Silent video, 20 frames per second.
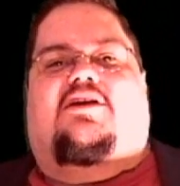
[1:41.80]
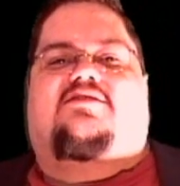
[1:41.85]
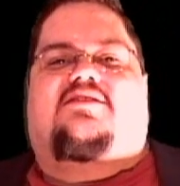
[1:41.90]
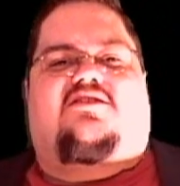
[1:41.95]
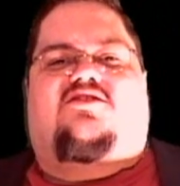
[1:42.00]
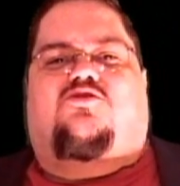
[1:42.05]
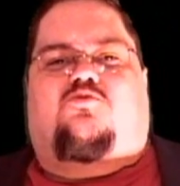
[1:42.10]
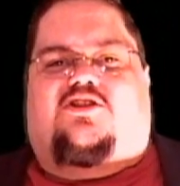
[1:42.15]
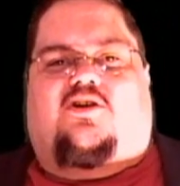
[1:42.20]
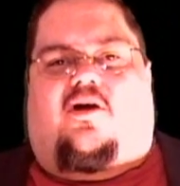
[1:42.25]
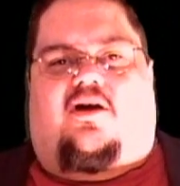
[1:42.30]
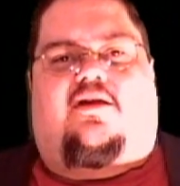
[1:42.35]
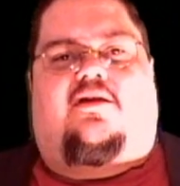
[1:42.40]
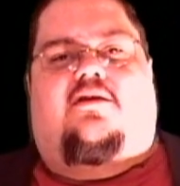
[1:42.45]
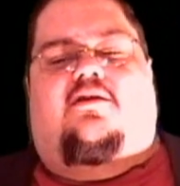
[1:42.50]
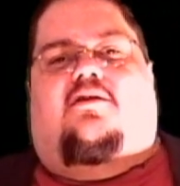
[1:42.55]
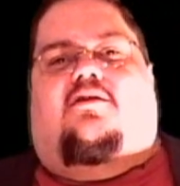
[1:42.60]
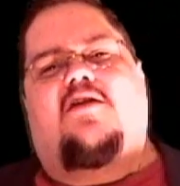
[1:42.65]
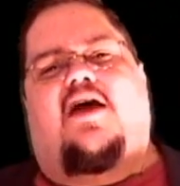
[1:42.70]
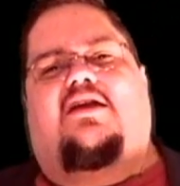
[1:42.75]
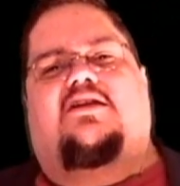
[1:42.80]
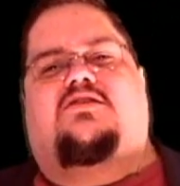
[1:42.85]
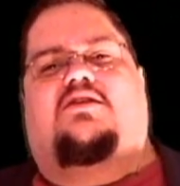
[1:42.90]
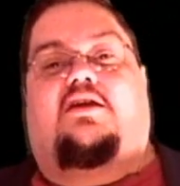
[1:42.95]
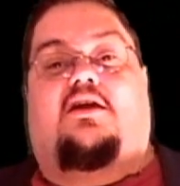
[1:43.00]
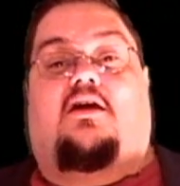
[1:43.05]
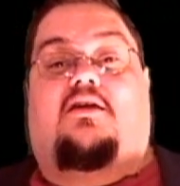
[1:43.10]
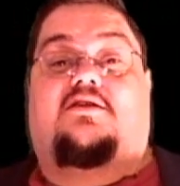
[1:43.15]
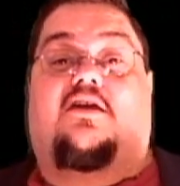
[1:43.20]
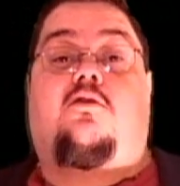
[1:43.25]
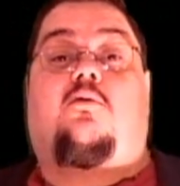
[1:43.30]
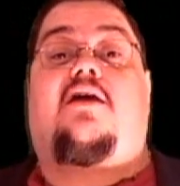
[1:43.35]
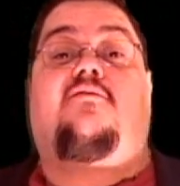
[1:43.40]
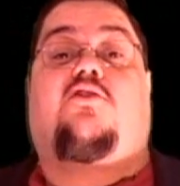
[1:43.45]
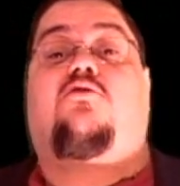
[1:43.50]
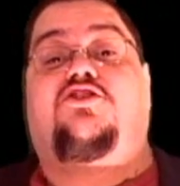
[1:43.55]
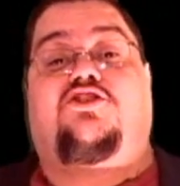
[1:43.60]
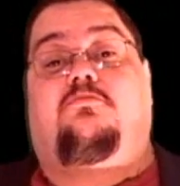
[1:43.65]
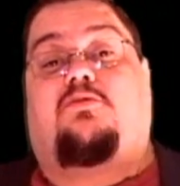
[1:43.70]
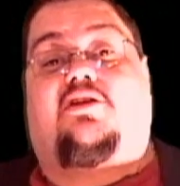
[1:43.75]
Because that's just retarded. I'm not going to sit here and tell you what
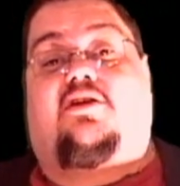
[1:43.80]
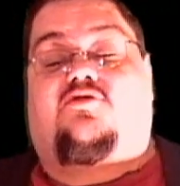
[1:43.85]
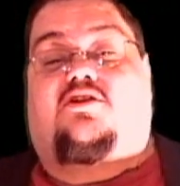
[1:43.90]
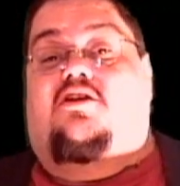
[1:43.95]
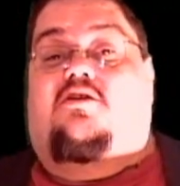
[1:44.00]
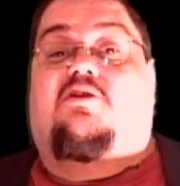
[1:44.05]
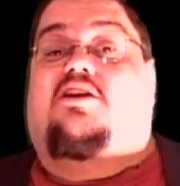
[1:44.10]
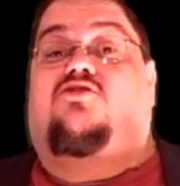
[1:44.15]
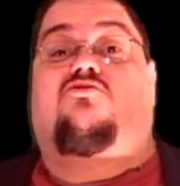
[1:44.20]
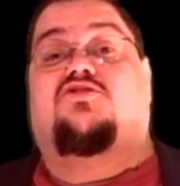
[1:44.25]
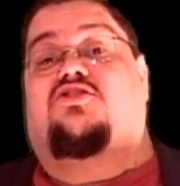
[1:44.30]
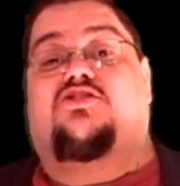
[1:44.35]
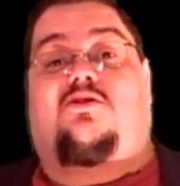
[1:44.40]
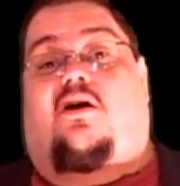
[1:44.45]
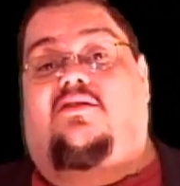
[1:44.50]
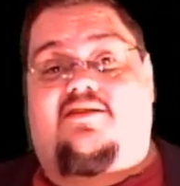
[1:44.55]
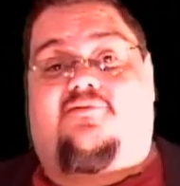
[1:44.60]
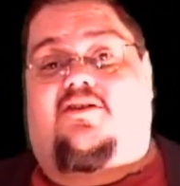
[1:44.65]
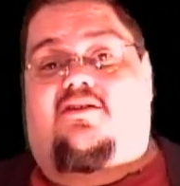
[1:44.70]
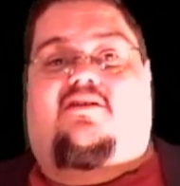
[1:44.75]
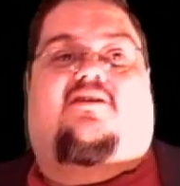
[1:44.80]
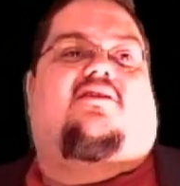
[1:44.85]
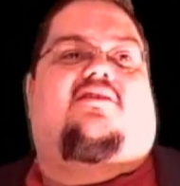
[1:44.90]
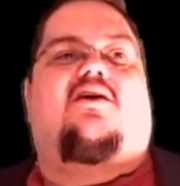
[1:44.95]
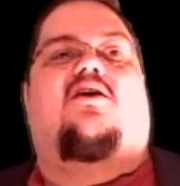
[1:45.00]
every Christian believes, because Christians are all different.